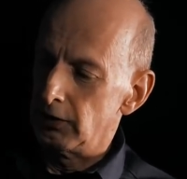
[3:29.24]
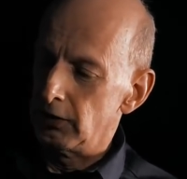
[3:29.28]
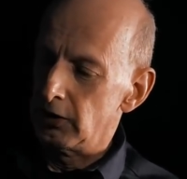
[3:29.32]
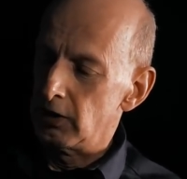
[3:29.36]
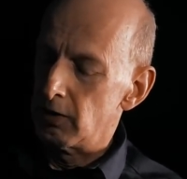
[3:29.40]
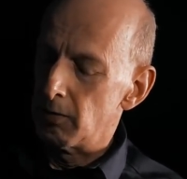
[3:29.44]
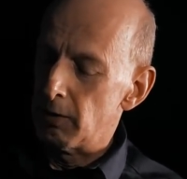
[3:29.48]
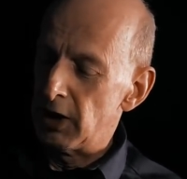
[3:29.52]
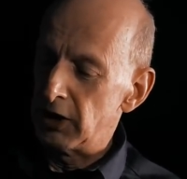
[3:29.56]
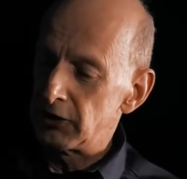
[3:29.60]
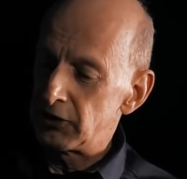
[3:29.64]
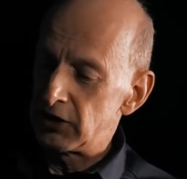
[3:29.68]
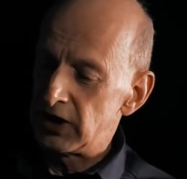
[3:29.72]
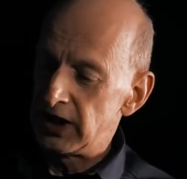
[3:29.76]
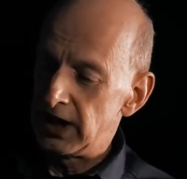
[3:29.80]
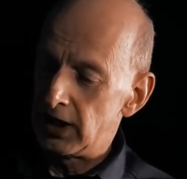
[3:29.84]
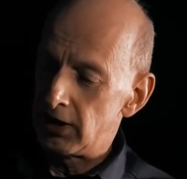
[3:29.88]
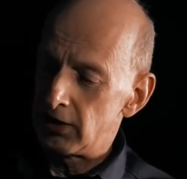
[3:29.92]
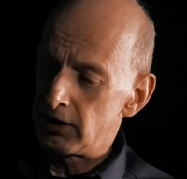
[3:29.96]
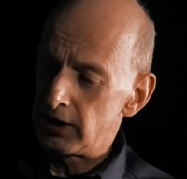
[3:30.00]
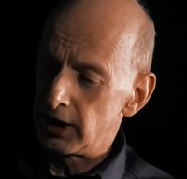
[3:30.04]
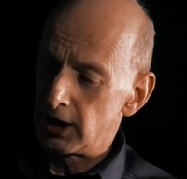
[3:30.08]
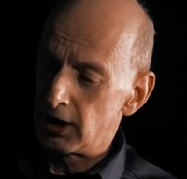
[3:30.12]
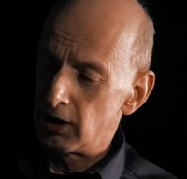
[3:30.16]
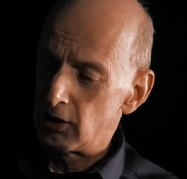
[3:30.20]
the
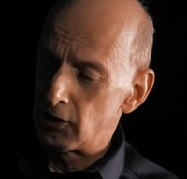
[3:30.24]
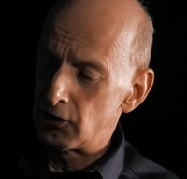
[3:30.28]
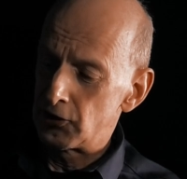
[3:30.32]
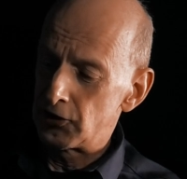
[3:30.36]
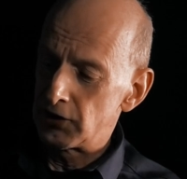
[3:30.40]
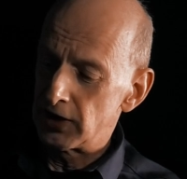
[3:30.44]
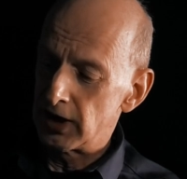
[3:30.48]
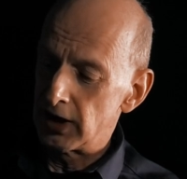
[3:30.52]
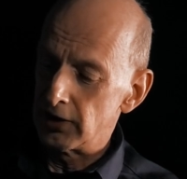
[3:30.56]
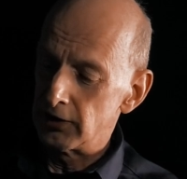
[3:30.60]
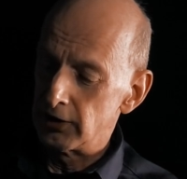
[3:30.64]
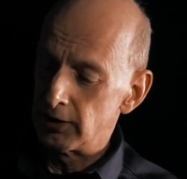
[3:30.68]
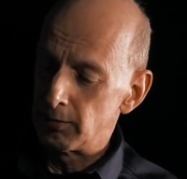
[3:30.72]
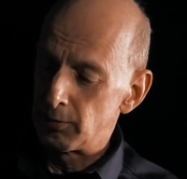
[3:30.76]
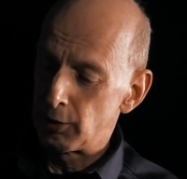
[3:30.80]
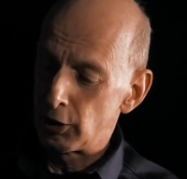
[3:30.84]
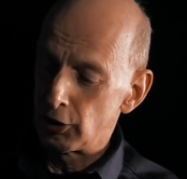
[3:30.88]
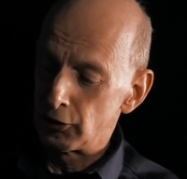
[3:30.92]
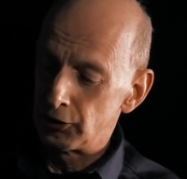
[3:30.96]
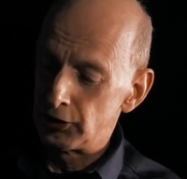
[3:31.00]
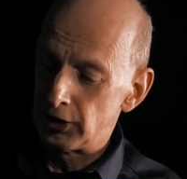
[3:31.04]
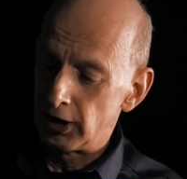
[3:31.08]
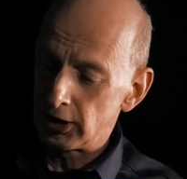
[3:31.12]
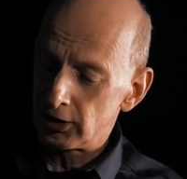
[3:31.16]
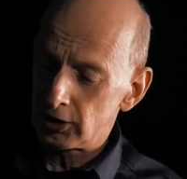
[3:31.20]
materials and the
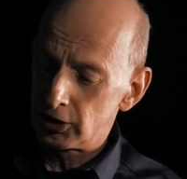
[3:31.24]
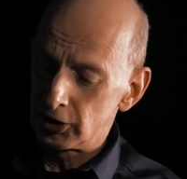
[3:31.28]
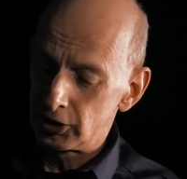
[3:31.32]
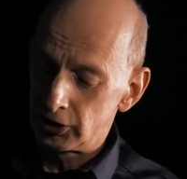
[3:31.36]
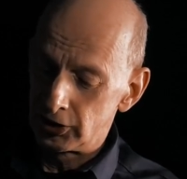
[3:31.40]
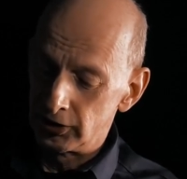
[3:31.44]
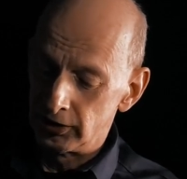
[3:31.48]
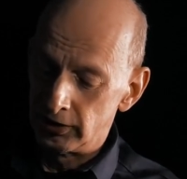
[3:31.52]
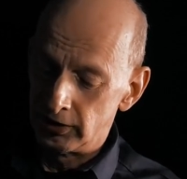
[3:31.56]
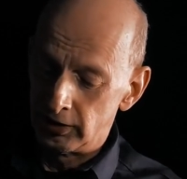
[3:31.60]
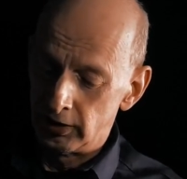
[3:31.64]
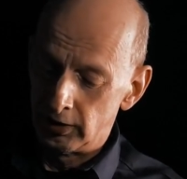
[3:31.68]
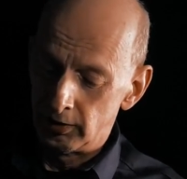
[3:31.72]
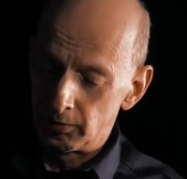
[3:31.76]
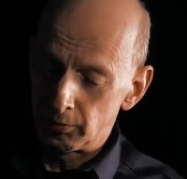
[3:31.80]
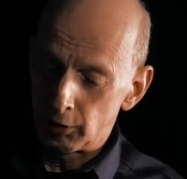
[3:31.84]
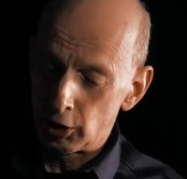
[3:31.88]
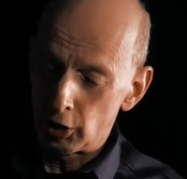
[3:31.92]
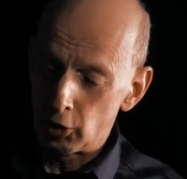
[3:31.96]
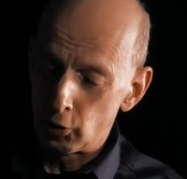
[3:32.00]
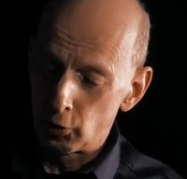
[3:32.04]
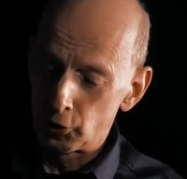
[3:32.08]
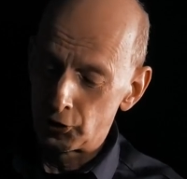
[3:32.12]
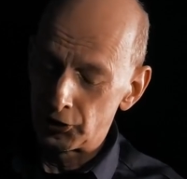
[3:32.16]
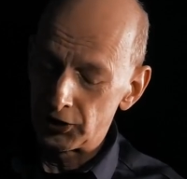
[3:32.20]
production
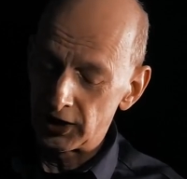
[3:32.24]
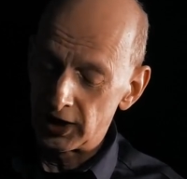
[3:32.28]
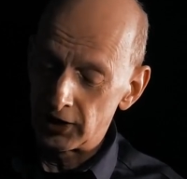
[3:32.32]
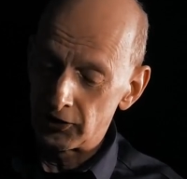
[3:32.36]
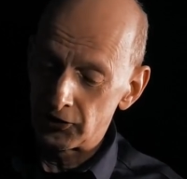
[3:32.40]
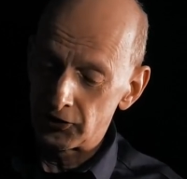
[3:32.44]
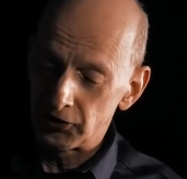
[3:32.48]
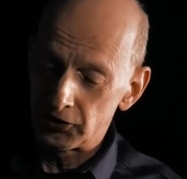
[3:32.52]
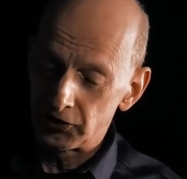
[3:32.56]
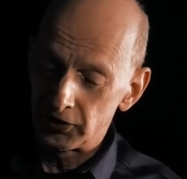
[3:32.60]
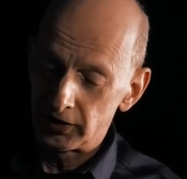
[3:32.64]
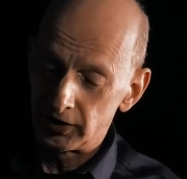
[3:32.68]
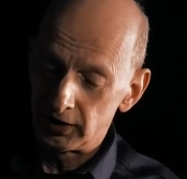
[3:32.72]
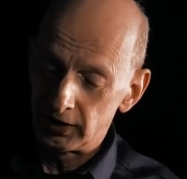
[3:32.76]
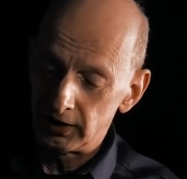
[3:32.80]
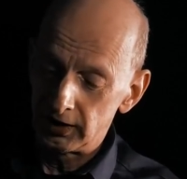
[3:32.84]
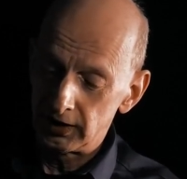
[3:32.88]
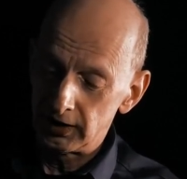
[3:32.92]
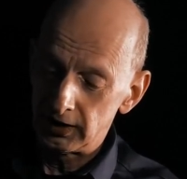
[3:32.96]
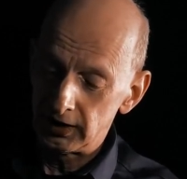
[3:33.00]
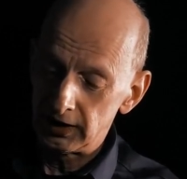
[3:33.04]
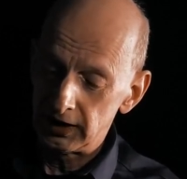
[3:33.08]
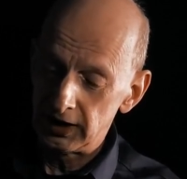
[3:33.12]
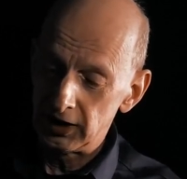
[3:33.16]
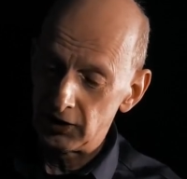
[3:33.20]
process
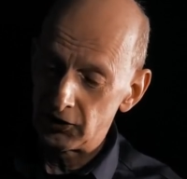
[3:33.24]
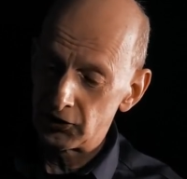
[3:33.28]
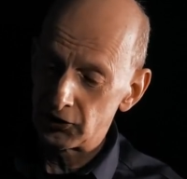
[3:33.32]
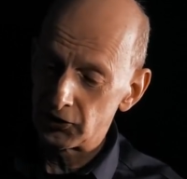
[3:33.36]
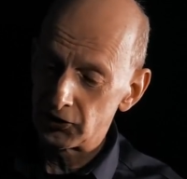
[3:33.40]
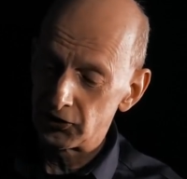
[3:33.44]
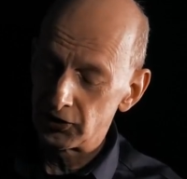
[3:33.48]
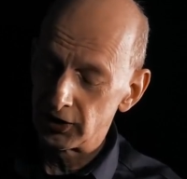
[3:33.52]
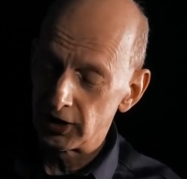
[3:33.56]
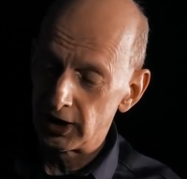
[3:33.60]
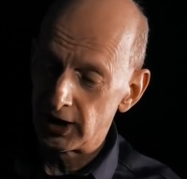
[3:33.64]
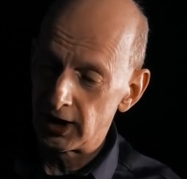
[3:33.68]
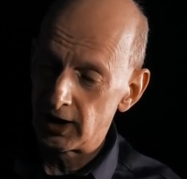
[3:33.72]
is